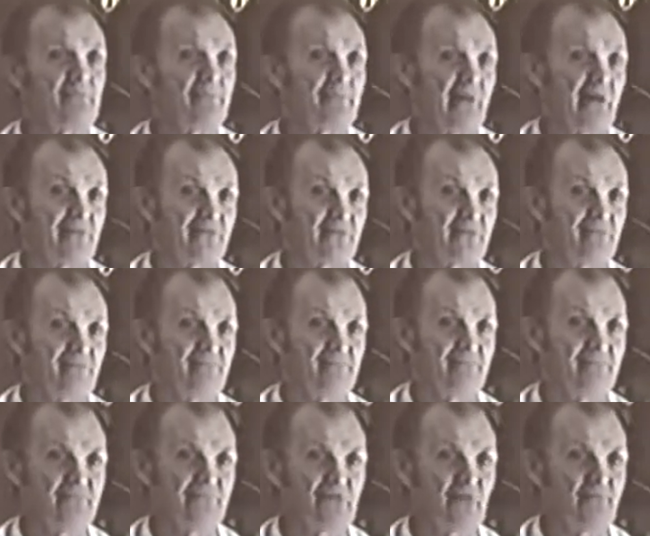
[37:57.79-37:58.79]
about them.
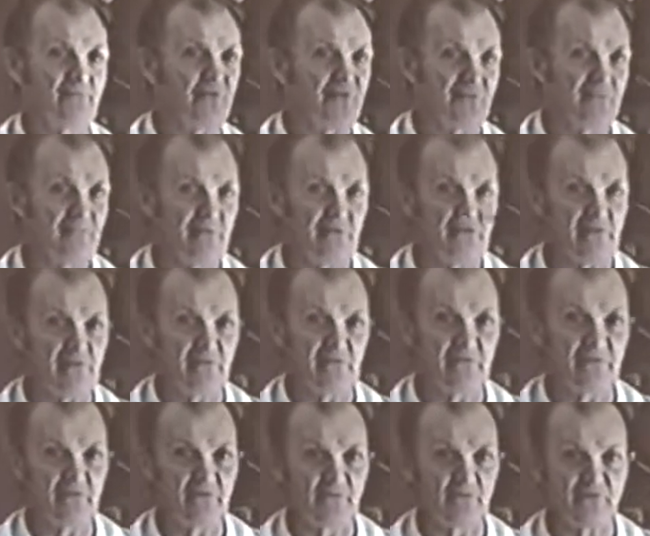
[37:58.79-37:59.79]
Don't bother me.
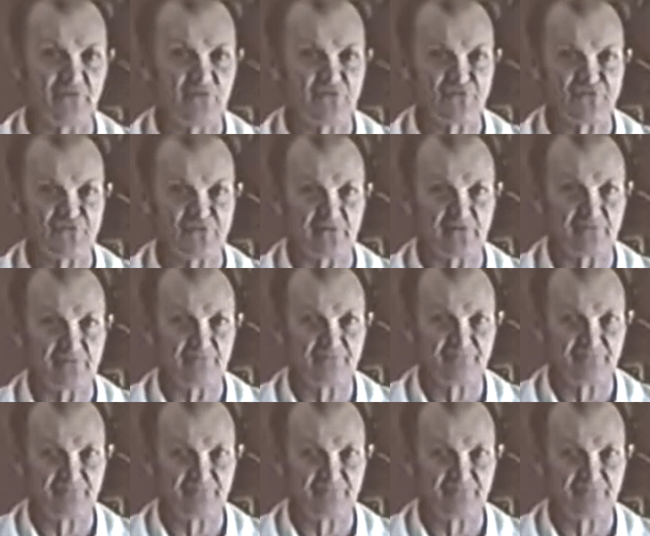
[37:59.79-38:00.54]
I'm not interested.